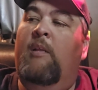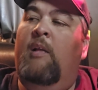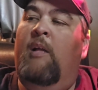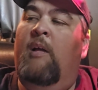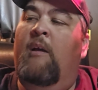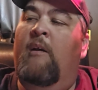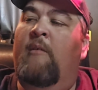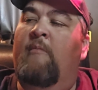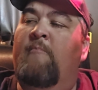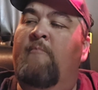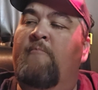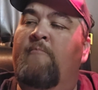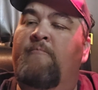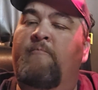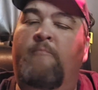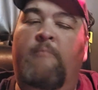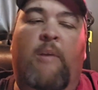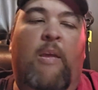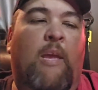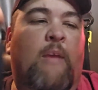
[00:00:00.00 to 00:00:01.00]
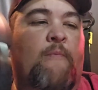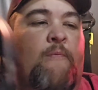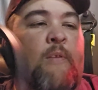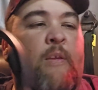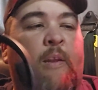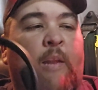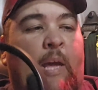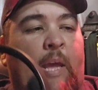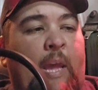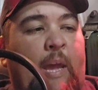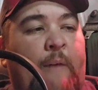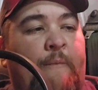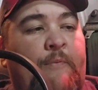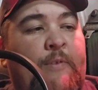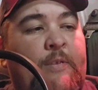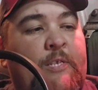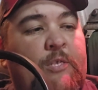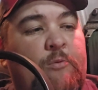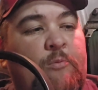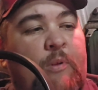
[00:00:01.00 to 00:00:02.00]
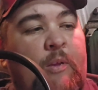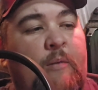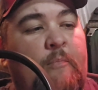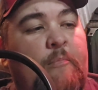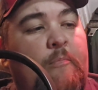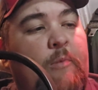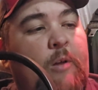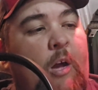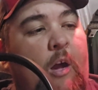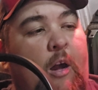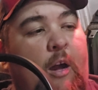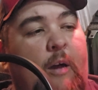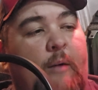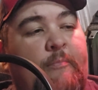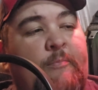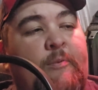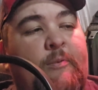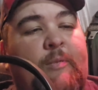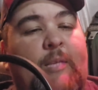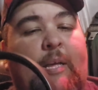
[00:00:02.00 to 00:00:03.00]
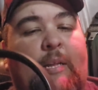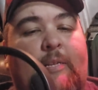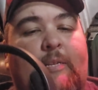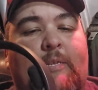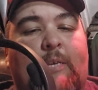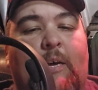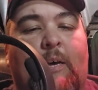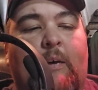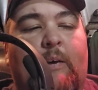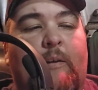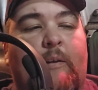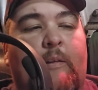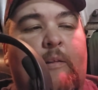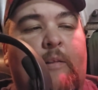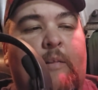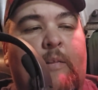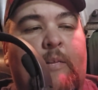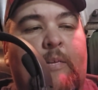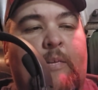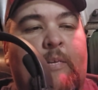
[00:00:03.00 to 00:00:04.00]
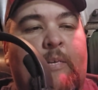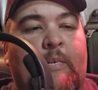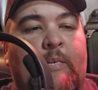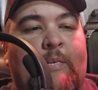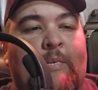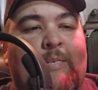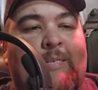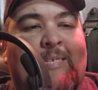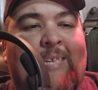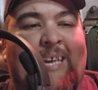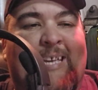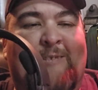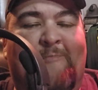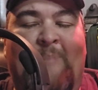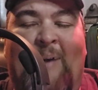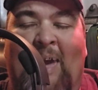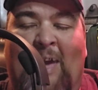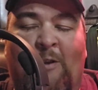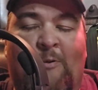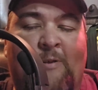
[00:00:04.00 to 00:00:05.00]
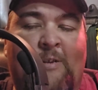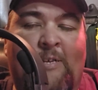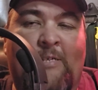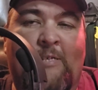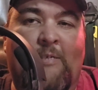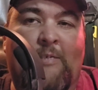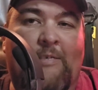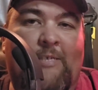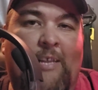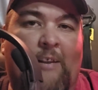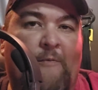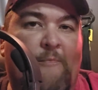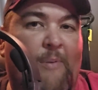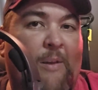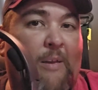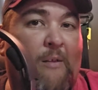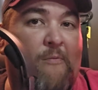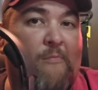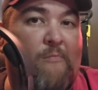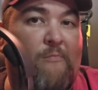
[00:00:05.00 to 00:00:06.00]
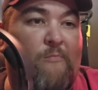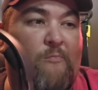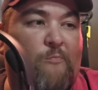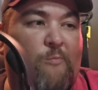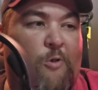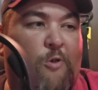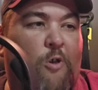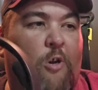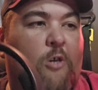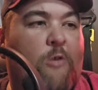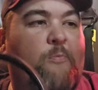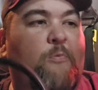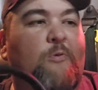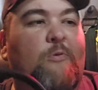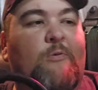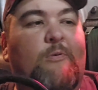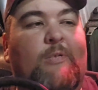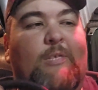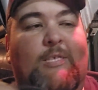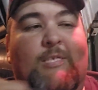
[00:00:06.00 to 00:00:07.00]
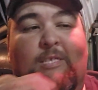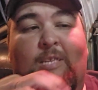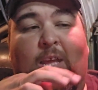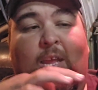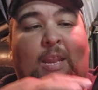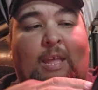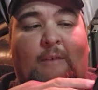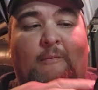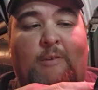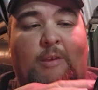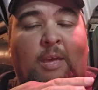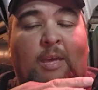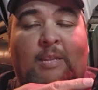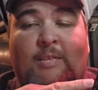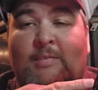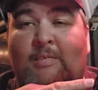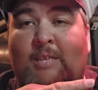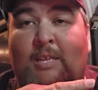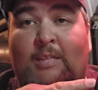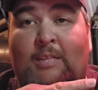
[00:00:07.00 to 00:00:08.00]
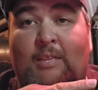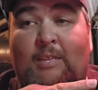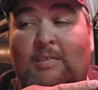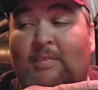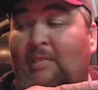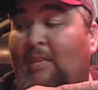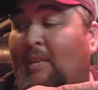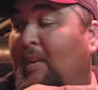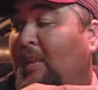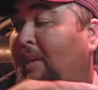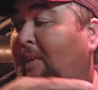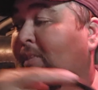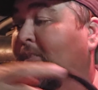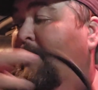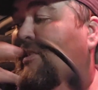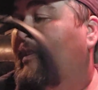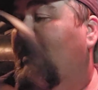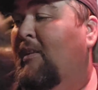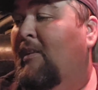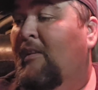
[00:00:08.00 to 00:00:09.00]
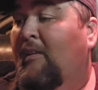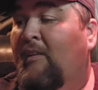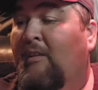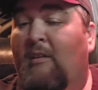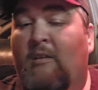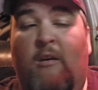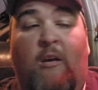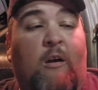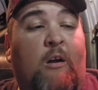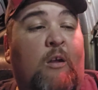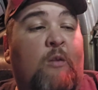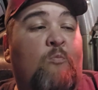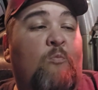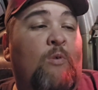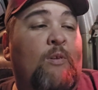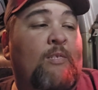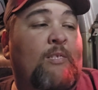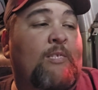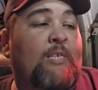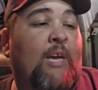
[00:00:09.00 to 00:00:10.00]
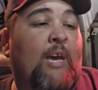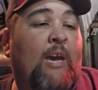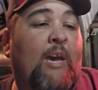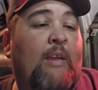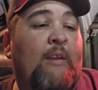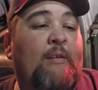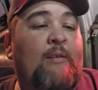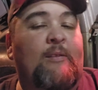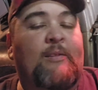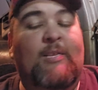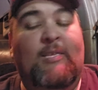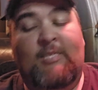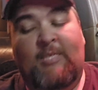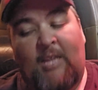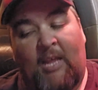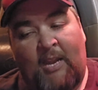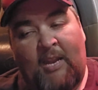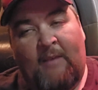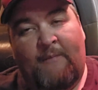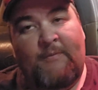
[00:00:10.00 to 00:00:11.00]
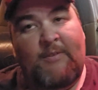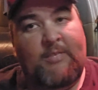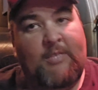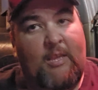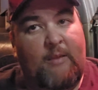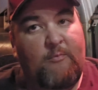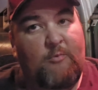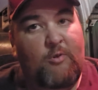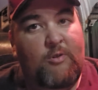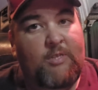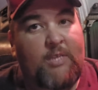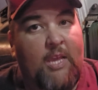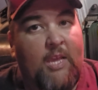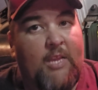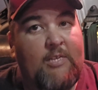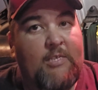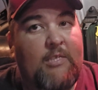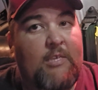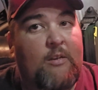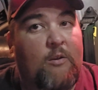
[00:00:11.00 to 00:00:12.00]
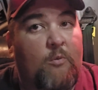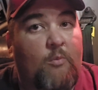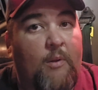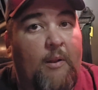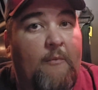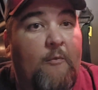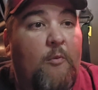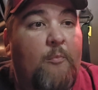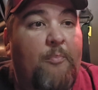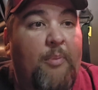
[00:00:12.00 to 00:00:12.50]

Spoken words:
And then I have this 3M comms that takes batteries instead of being rechargeable. It does not have a headset that disconnects on one side, does not have the same noise canceling or whatever.